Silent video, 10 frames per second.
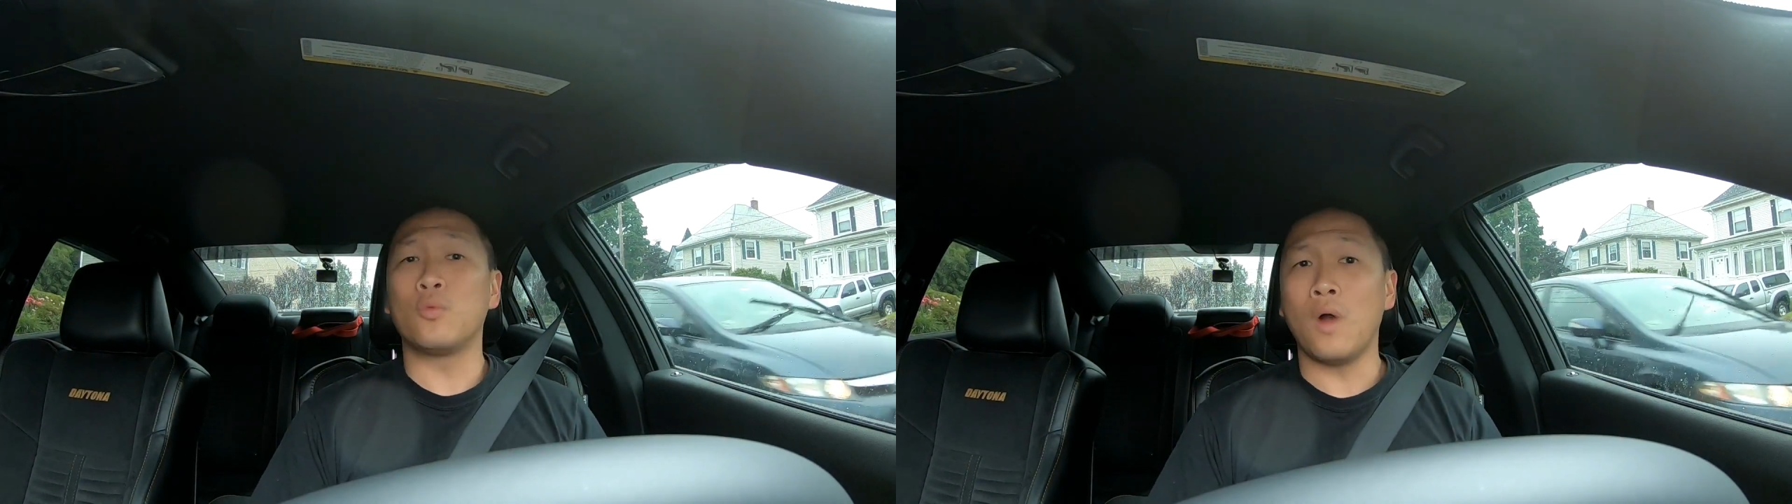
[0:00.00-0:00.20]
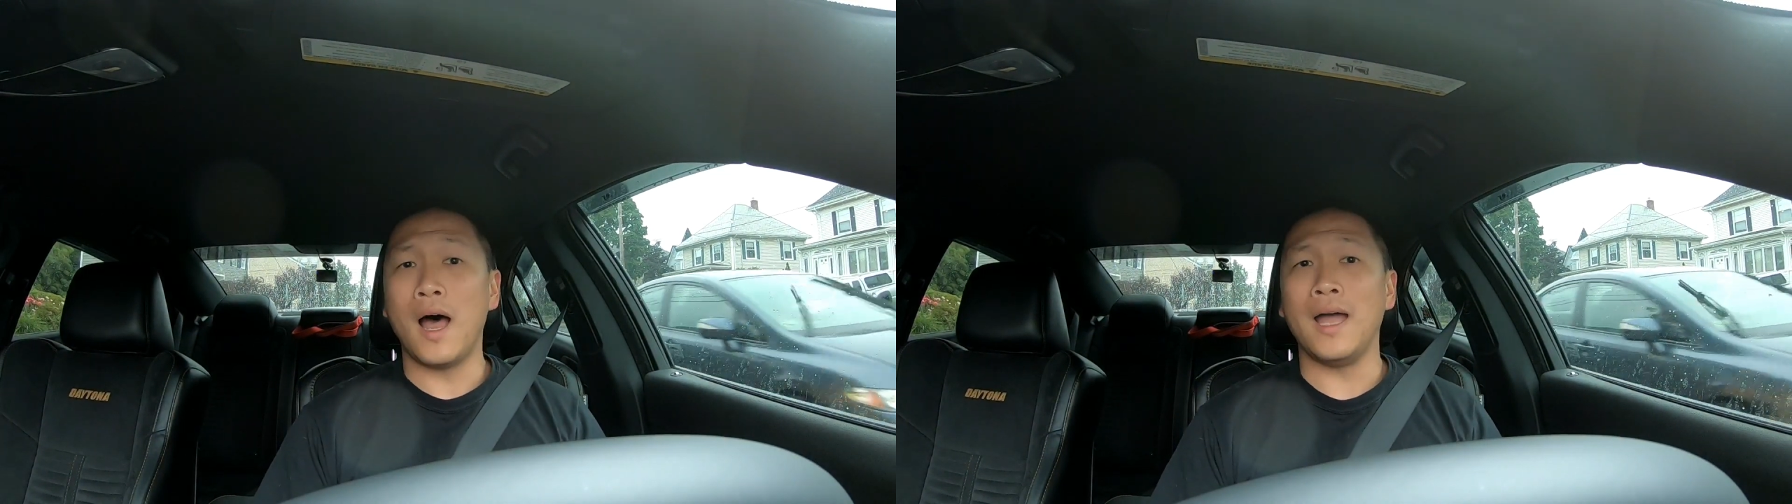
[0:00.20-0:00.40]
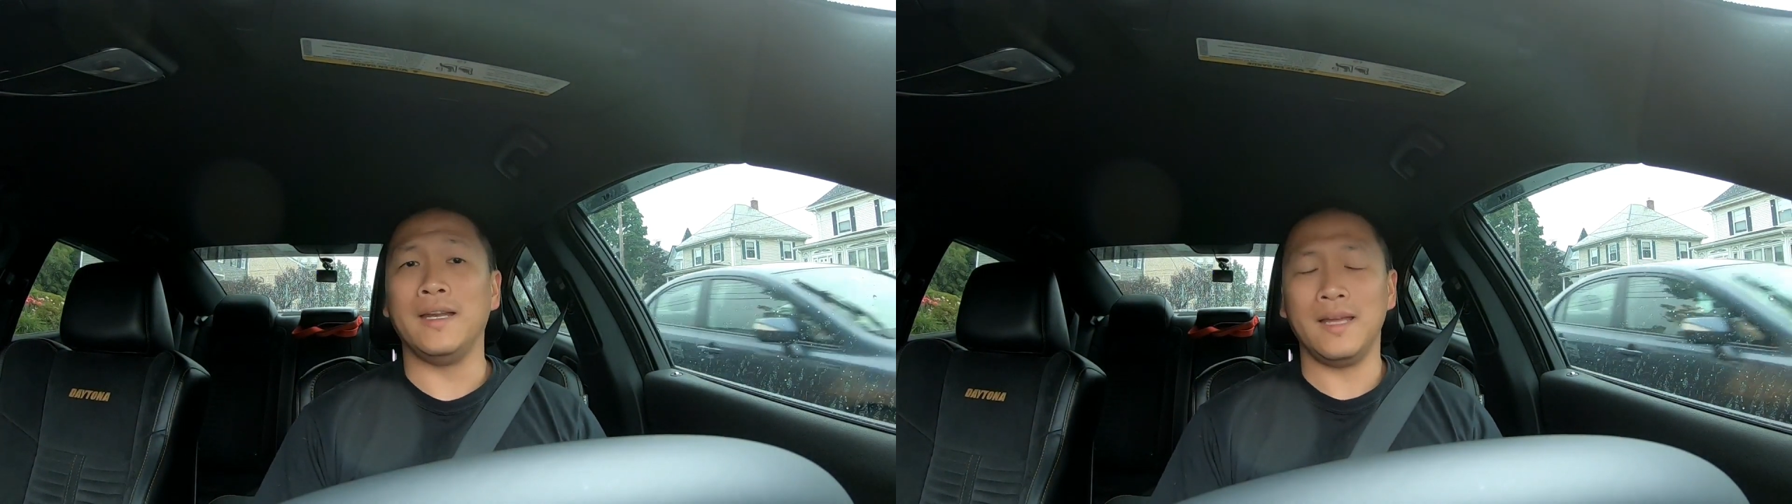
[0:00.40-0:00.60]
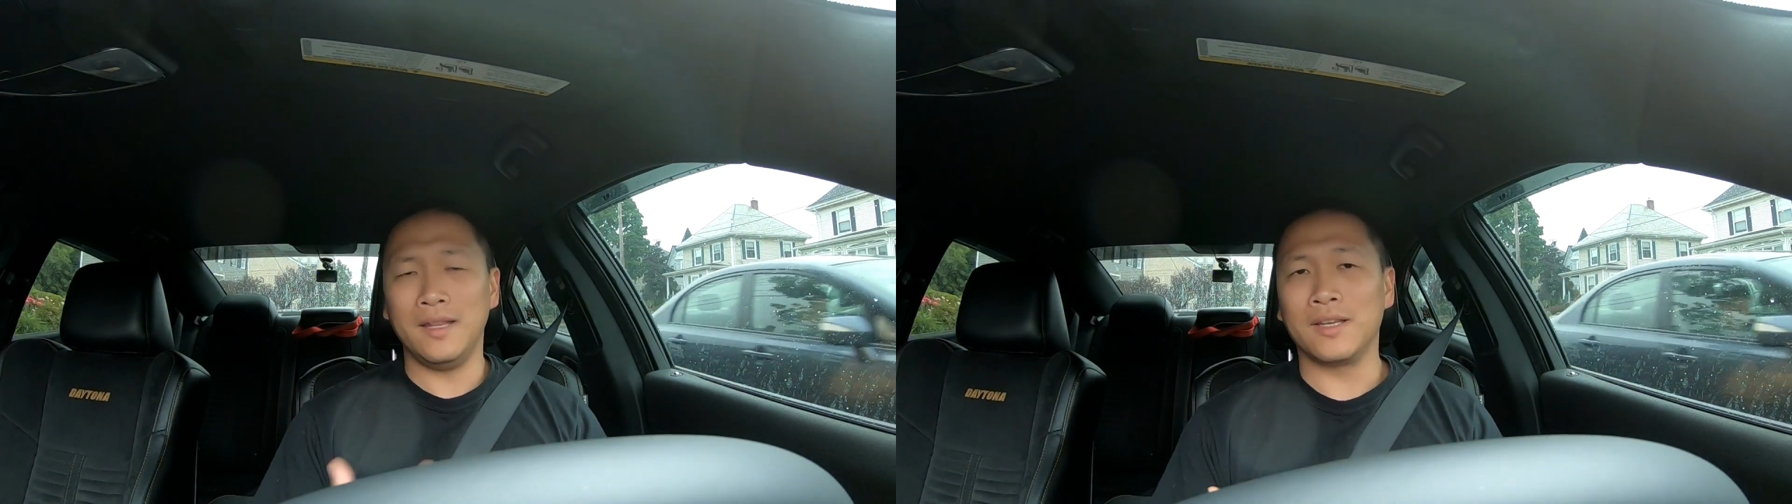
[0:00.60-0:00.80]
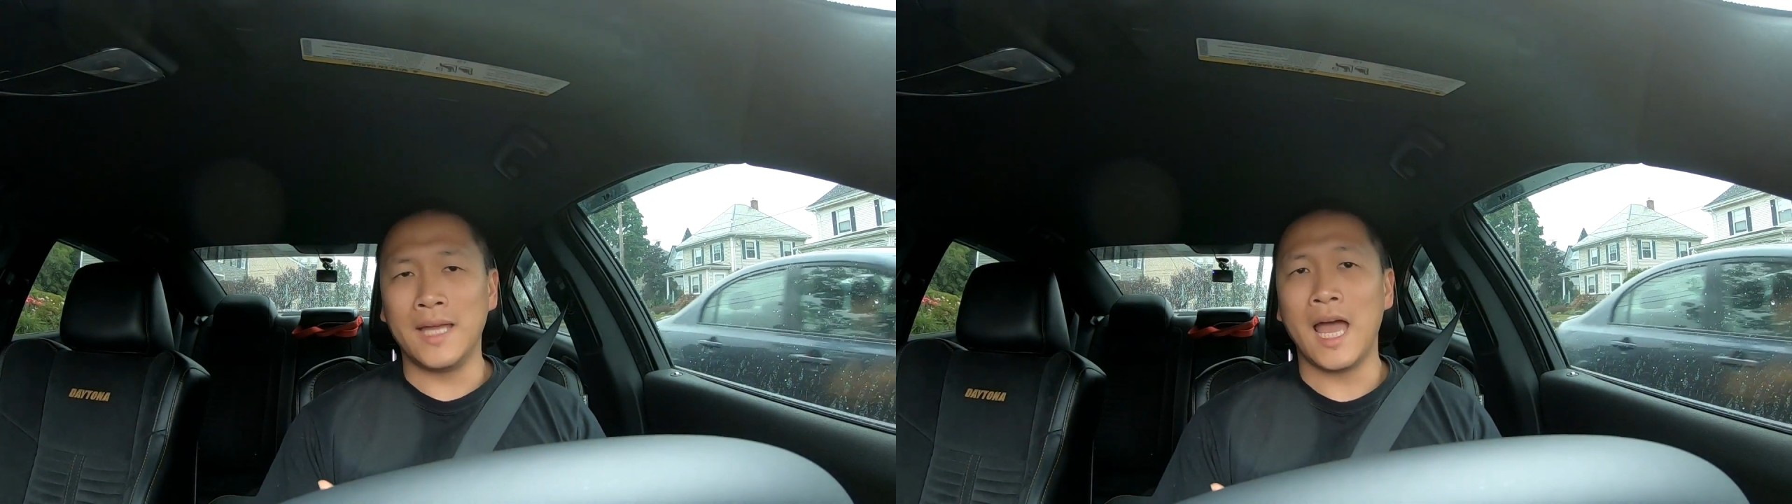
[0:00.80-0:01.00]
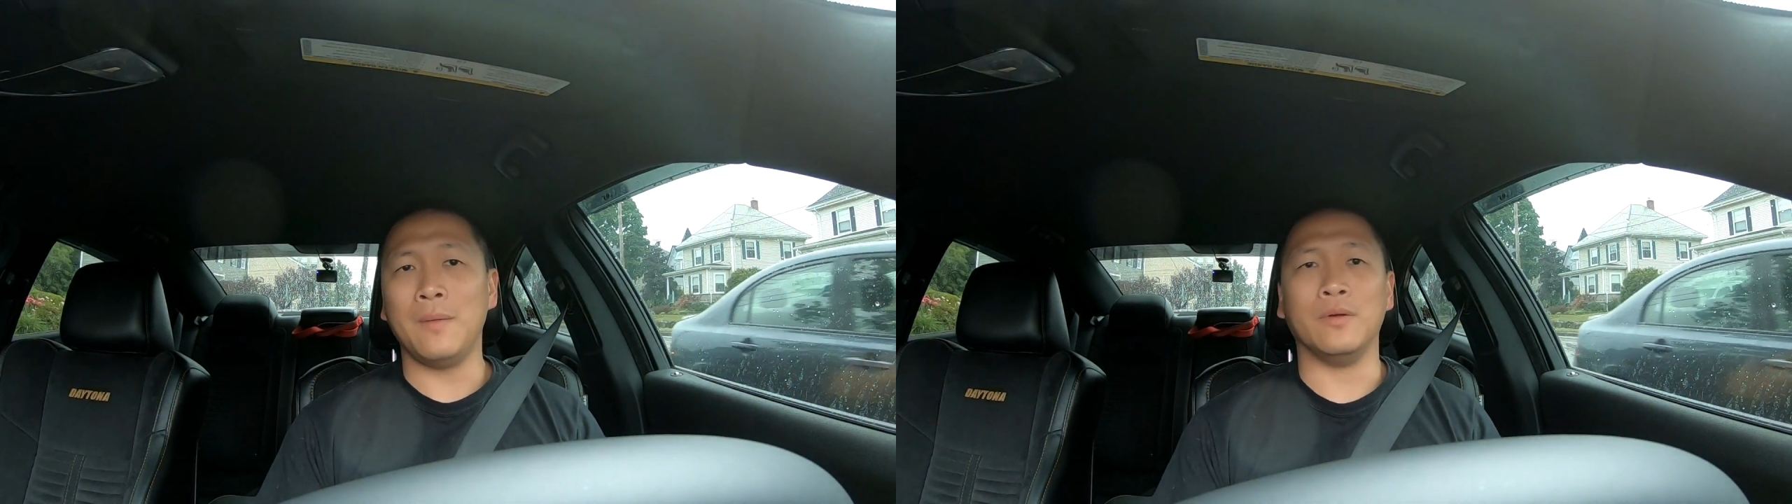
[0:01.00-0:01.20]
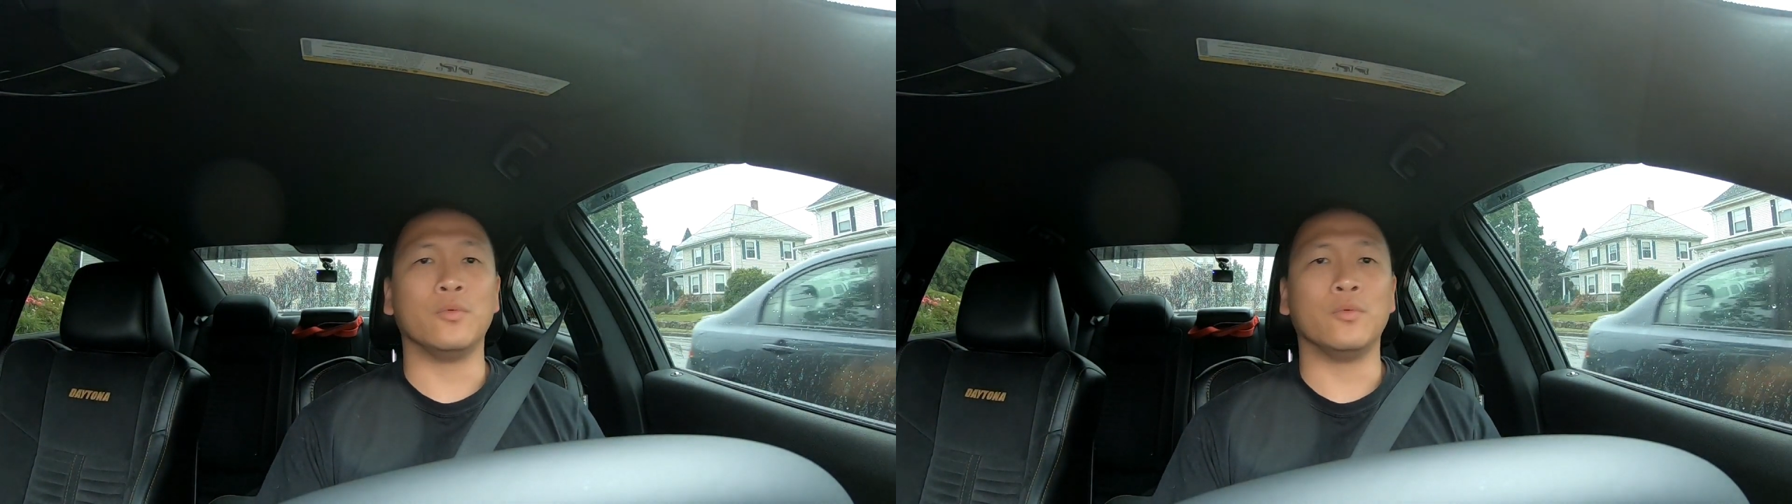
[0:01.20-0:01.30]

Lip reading: ride in the cabin,